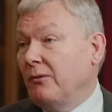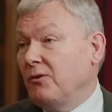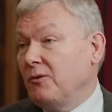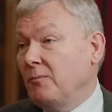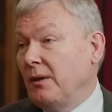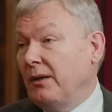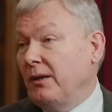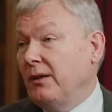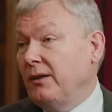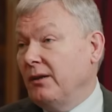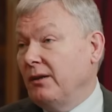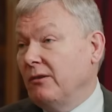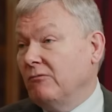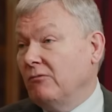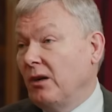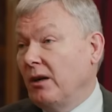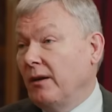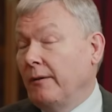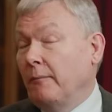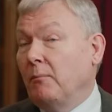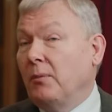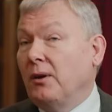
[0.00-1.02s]
which meant he didn't
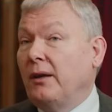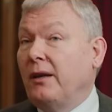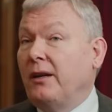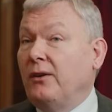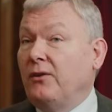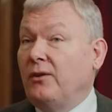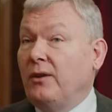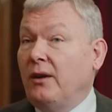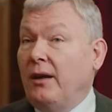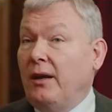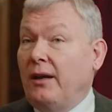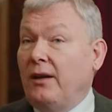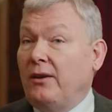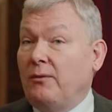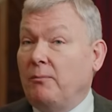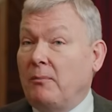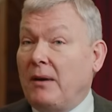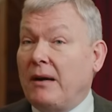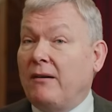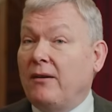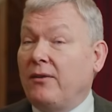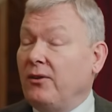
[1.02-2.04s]
run, but his
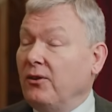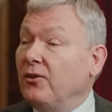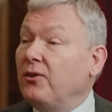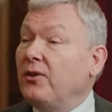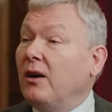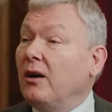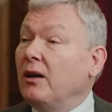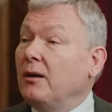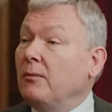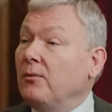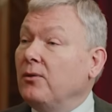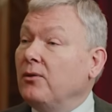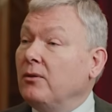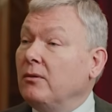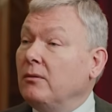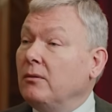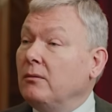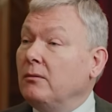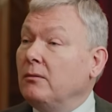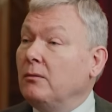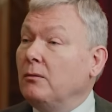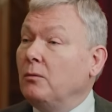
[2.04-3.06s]
marathon times
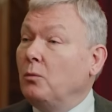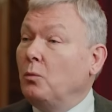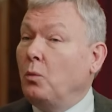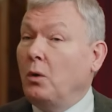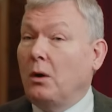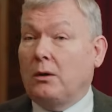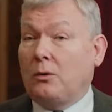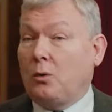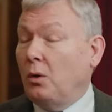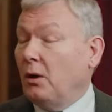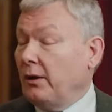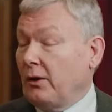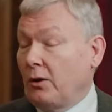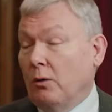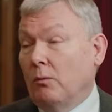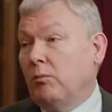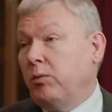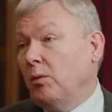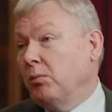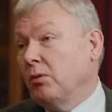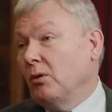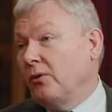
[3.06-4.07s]
were quite
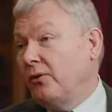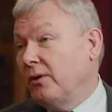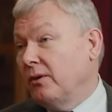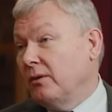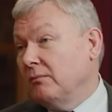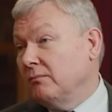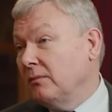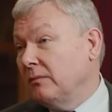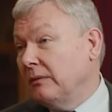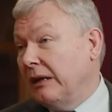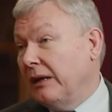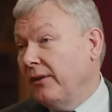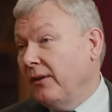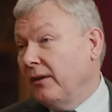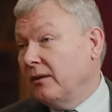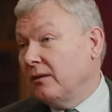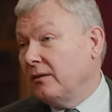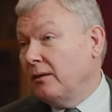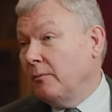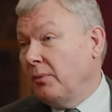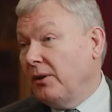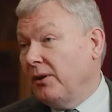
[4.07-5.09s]
comparable to other
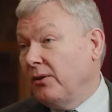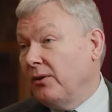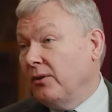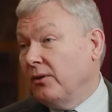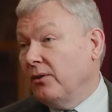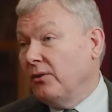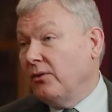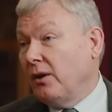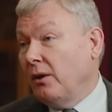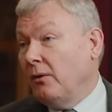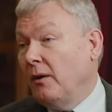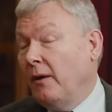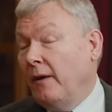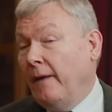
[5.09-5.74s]
competitors. So